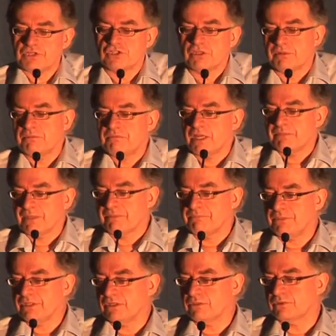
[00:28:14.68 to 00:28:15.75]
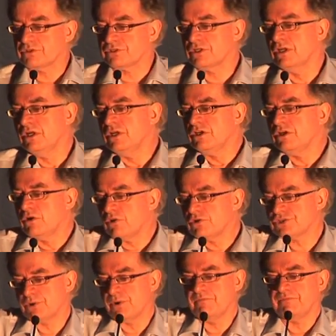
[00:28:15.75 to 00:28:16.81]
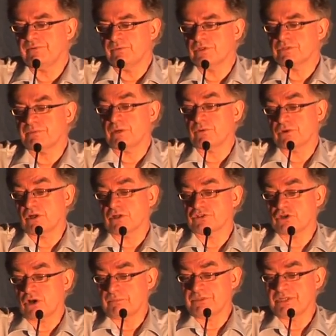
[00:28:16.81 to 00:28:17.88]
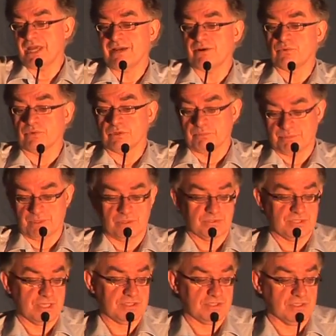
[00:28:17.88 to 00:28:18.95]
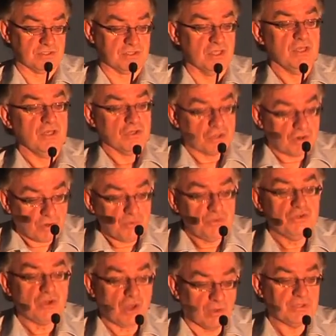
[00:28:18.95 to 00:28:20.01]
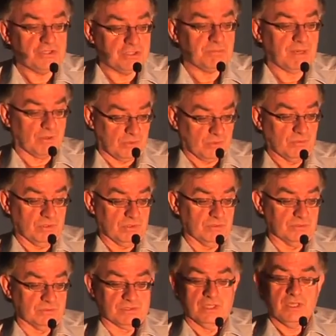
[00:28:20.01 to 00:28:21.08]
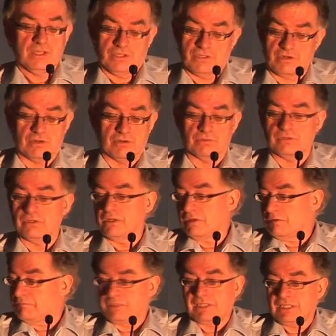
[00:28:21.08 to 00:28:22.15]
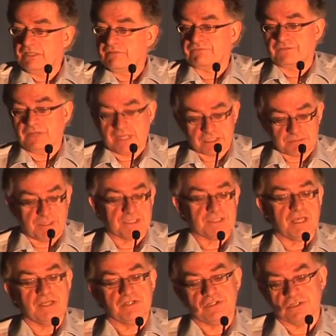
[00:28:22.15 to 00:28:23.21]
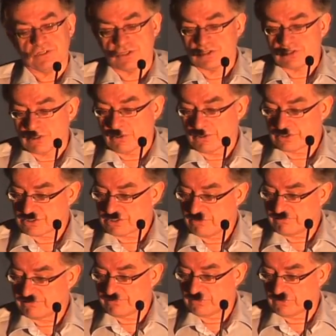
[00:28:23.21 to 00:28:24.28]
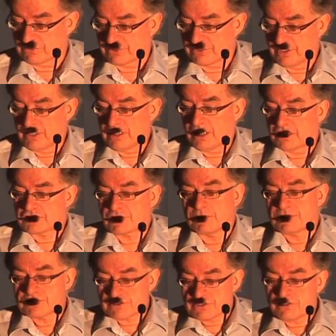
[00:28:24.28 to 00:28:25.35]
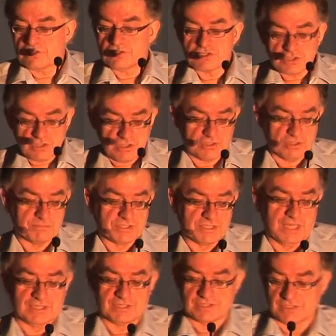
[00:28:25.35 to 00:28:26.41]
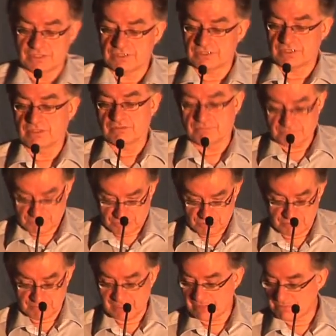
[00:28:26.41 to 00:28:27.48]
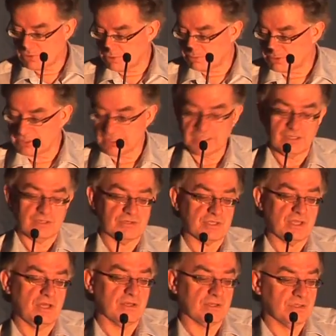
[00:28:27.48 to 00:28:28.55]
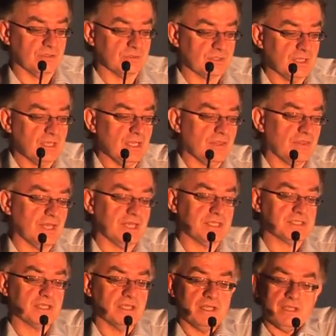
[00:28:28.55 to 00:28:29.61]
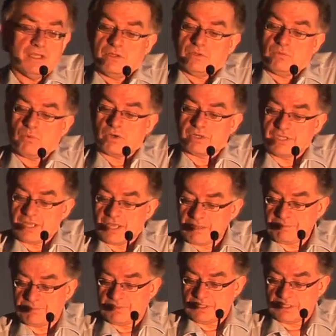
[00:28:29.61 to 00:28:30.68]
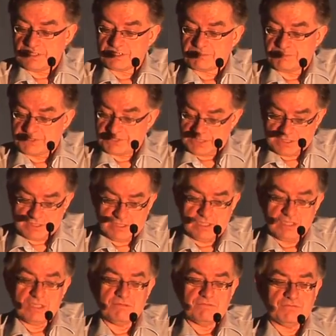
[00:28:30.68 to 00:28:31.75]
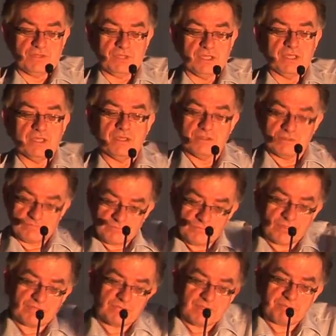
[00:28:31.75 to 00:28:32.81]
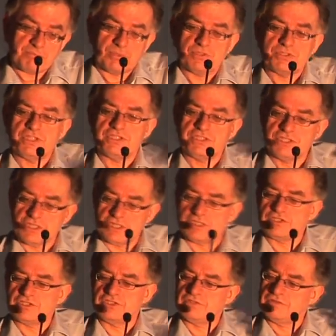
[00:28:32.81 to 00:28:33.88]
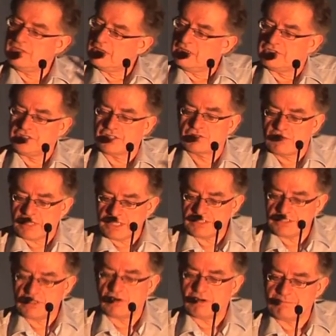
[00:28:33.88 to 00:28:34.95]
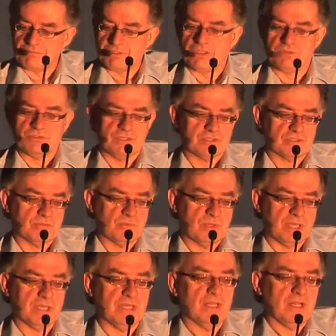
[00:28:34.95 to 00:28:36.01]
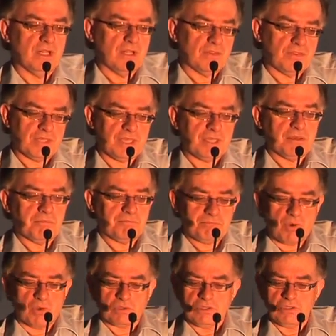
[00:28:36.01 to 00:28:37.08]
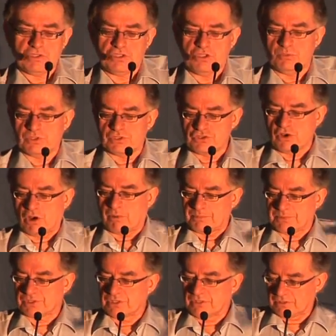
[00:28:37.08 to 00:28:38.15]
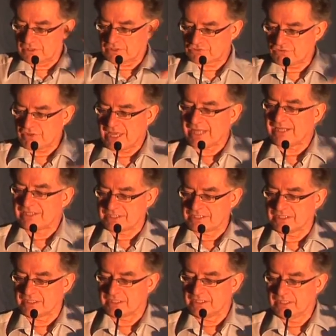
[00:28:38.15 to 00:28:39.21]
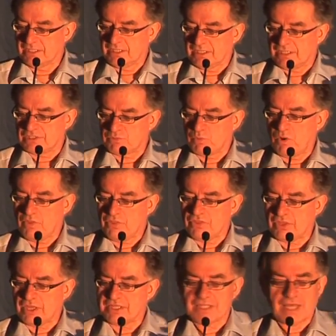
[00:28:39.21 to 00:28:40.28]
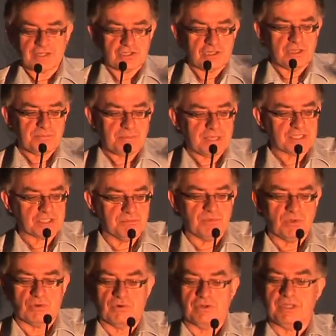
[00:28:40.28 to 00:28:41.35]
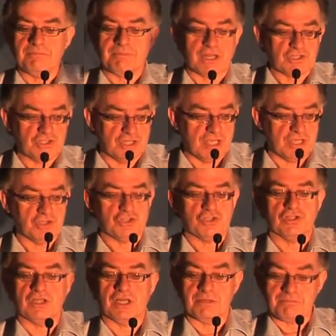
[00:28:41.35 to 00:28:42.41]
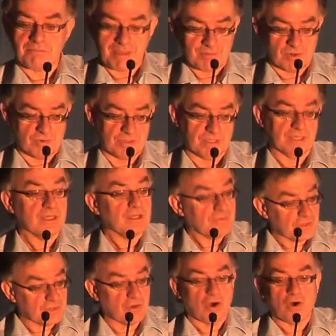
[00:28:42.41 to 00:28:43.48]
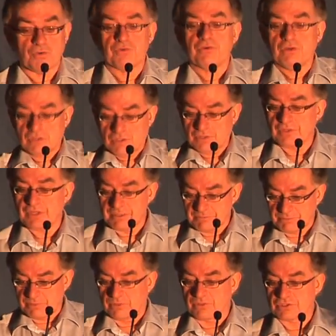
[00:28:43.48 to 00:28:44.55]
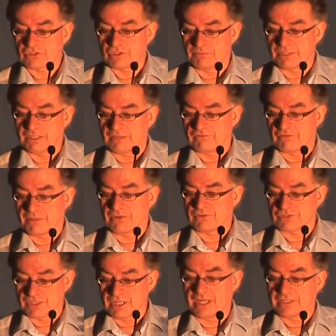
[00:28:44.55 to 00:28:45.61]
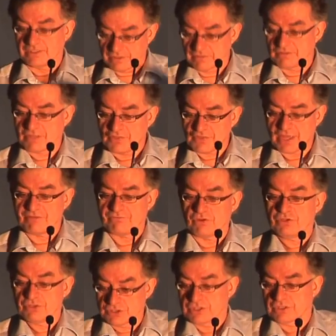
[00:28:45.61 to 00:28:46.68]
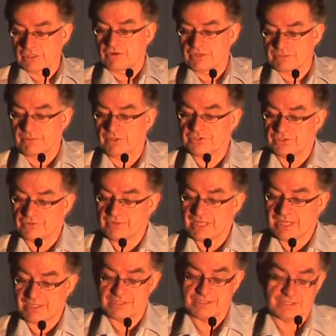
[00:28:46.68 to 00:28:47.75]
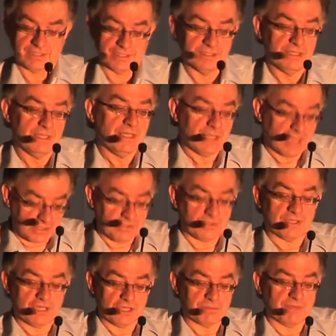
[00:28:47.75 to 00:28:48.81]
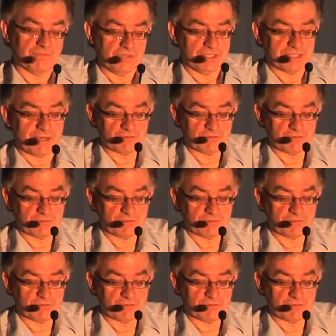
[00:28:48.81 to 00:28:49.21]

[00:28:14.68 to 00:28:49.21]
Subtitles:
coming in may be ambiguous, you're also influenced by what are called top-down processes, your own knowledge about the world, your own belief and expectations and so on and so forth. And so in certain circumstances, Susan Blackmore in particular has argued that what can happen is, particularly if the input is degraded or ambiguous in some way, the model that you adopt as reality is one that is actually based more on imagination and memory than on the input that's coming in from outside, and therefore it doesn't correspond to reality, and you can end up having these